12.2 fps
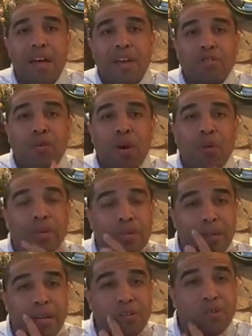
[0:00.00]
So always
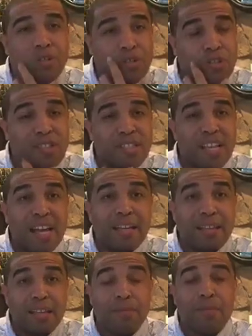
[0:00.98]
make sure that you're
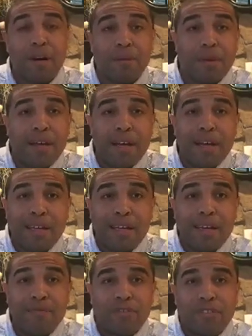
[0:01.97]
setting them up,
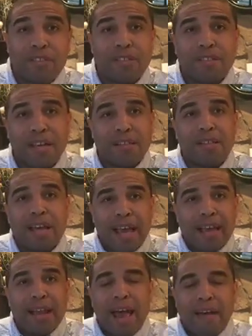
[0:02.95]
again, for success
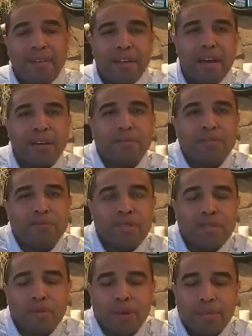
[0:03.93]
and having
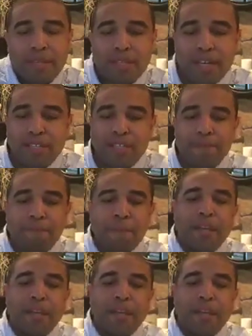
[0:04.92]
reasonable expectations.